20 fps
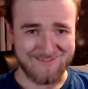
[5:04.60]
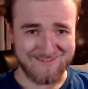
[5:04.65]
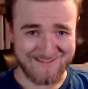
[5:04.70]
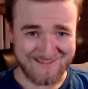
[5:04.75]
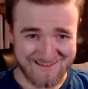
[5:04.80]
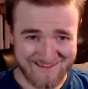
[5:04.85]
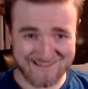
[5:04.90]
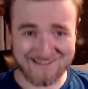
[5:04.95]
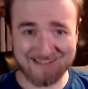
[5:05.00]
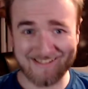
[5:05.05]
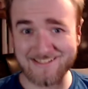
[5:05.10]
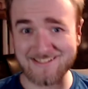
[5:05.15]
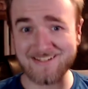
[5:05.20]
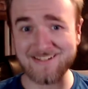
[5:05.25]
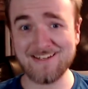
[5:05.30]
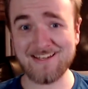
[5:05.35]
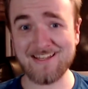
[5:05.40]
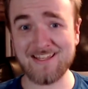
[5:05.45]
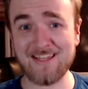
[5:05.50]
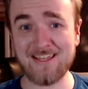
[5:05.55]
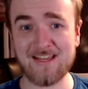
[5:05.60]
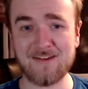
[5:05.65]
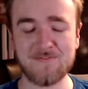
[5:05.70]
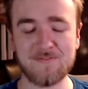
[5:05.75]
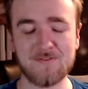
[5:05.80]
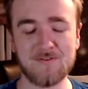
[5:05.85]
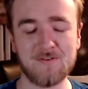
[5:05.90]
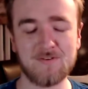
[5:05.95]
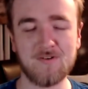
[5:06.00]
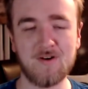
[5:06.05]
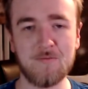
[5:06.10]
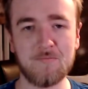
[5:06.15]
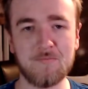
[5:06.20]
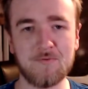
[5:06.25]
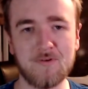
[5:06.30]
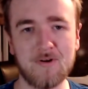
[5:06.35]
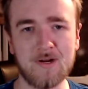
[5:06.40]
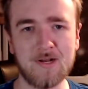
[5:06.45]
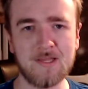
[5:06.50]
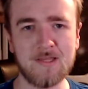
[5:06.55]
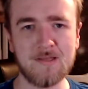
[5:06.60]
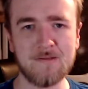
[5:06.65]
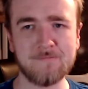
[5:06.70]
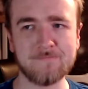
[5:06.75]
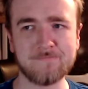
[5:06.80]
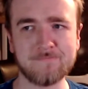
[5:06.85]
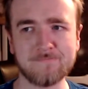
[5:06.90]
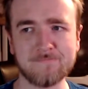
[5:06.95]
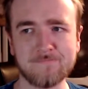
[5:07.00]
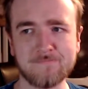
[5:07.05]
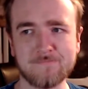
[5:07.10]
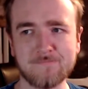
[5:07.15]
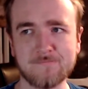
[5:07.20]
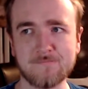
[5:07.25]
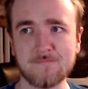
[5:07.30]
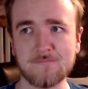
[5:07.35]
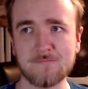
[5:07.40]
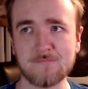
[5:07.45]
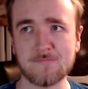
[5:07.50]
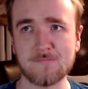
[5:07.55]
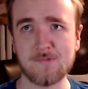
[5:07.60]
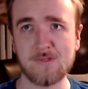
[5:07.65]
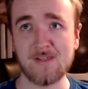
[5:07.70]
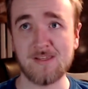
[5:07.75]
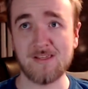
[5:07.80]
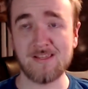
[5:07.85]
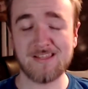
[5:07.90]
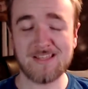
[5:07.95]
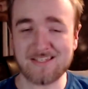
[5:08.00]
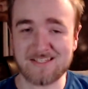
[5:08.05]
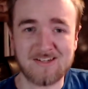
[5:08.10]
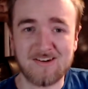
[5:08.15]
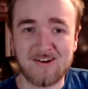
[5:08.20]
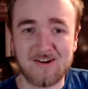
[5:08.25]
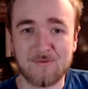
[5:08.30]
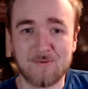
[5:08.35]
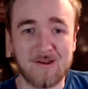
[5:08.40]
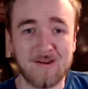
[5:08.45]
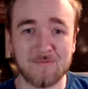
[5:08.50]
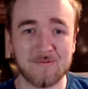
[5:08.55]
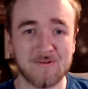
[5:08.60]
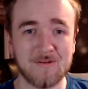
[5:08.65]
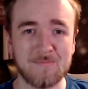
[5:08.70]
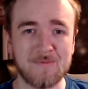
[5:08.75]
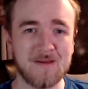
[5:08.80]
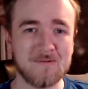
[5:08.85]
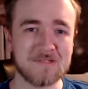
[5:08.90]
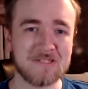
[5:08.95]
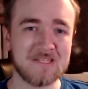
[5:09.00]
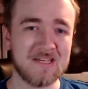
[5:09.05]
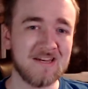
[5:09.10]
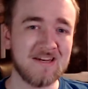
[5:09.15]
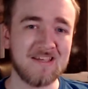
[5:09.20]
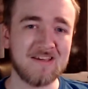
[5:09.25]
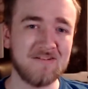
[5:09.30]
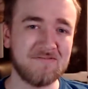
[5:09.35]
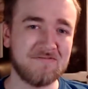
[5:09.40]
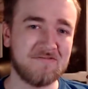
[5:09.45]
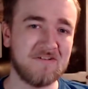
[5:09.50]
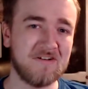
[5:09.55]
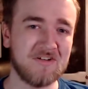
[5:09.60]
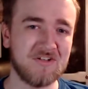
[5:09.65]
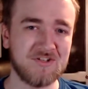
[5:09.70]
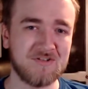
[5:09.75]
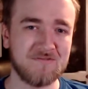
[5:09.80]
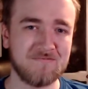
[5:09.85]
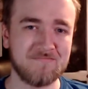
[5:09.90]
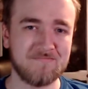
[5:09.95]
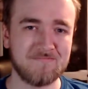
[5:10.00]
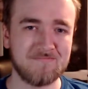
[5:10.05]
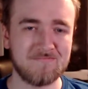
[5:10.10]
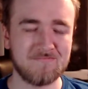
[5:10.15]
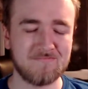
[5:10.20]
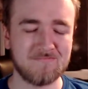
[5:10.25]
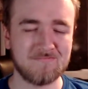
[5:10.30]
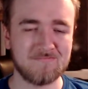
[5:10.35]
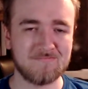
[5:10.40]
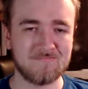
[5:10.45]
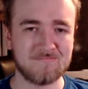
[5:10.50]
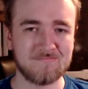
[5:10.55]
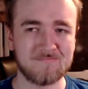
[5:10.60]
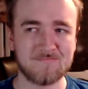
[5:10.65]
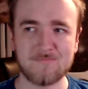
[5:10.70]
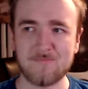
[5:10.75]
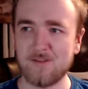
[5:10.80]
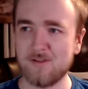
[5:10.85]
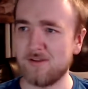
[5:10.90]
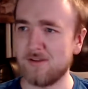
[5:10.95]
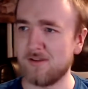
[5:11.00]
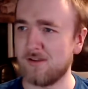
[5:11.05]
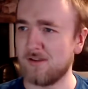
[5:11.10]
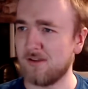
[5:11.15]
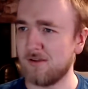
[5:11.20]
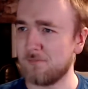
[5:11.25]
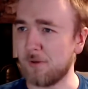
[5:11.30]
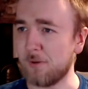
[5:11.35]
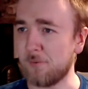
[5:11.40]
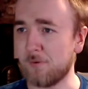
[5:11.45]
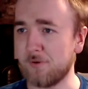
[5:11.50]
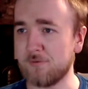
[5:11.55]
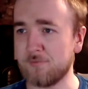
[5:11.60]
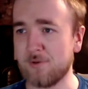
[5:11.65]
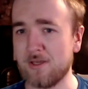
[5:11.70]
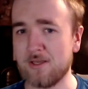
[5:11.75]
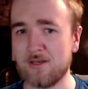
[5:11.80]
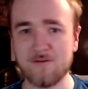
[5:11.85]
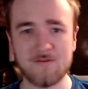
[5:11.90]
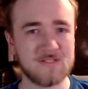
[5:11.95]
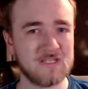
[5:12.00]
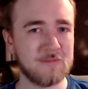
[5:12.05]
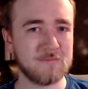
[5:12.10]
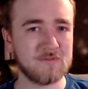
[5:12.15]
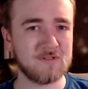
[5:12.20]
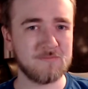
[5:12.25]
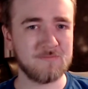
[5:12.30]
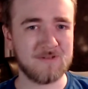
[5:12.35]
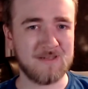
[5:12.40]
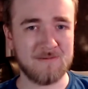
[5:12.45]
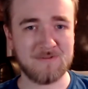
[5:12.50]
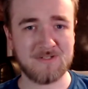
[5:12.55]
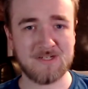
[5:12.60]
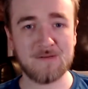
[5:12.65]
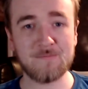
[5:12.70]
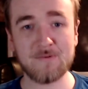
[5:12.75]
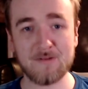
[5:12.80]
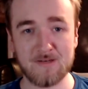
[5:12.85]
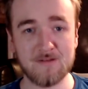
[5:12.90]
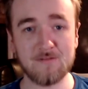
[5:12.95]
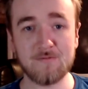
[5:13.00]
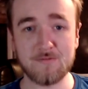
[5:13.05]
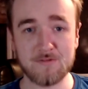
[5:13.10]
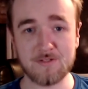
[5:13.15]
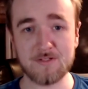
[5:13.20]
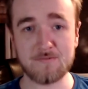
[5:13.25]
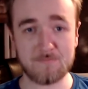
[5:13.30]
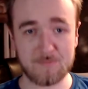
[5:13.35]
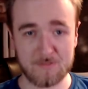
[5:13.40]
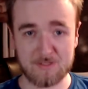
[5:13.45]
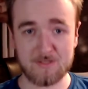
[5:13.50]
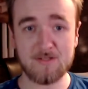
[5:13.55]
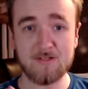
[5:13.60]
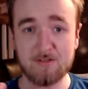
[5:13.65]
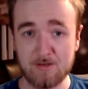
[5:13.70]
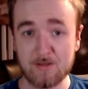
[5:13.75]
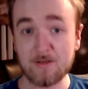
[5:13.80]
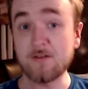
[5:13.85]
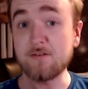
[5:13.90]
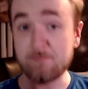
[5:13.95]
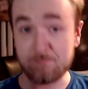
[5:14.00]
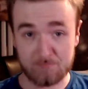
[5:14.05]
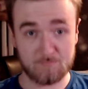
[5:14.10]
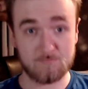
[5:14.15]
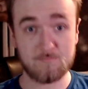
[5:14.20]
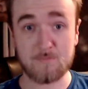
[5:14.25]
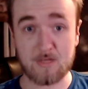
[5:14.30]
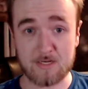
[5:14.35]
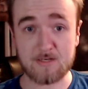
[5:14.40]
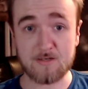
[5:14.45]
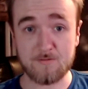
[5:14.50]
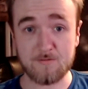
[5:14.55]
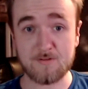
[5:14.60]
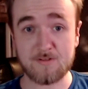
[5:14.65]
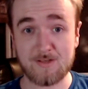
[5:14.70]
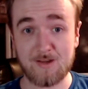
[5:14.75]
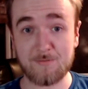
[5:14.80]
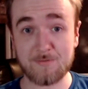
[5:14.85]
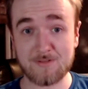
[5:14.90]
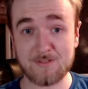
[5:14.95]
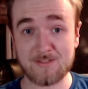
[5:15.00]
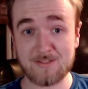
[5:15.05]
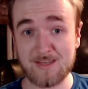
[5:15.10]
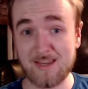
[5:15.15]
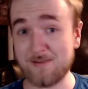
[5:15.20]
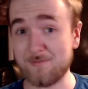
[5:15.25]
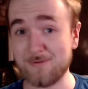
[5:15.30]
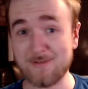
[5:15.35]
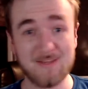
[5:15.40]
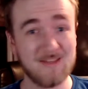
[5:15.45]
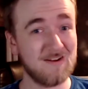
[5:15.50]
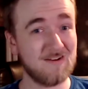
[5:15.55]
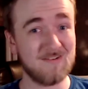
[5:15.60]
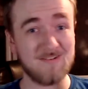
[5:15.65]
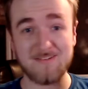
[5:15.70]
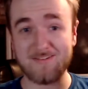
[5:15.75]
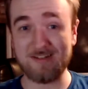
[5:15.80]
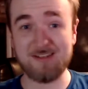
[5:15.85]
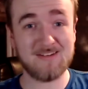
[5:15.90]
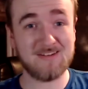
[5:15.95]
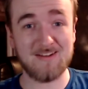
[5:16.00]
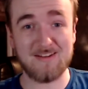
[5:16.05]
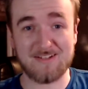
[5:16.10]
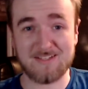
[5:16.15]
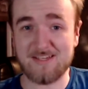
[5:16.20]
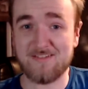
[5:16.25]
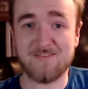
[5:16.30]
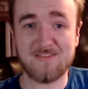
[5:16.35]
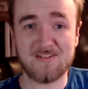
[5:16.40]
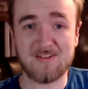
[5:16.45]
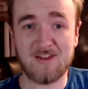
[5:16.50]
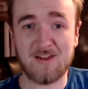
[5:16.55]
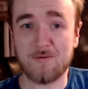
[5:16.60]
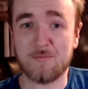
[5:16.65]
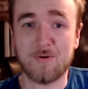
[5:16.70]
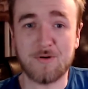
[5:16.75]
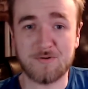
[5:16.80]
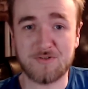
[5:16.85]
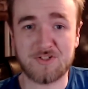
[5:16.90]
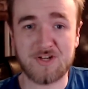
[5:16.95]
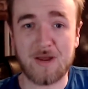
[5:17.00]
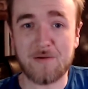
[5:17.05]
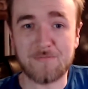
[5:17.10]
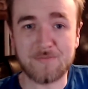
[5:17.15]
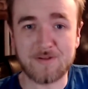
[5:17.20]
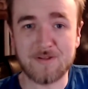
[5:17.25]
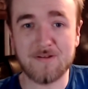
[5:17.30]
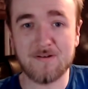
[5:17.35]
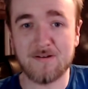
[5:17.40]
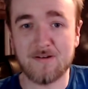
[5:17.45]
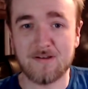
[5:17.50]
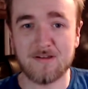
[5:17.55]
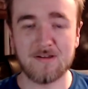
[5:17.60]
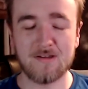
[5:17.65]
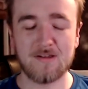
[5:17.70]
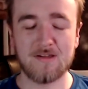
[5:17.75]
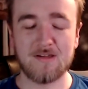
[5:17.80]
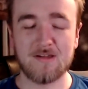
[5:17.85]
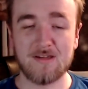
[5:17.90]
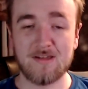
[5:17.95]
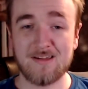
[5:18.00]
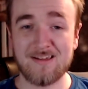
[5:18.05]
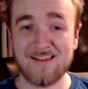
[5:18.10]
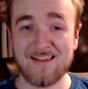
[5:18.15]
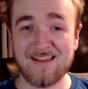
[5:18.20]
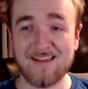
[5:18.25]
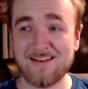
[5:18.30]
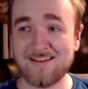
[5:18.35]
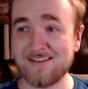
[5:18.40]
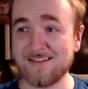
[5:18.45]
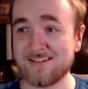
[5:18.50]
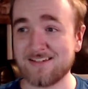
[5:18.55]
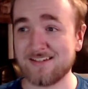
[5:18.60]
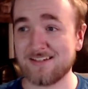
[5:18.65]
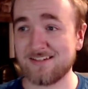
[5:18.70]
instantly after a Grand Prix, that's the only way I'm going to be able to get any coverage. My one where Lewis Hamilton became champion, it was because I had Lewis Hamilton's name in there and I said like 7-time world champion. And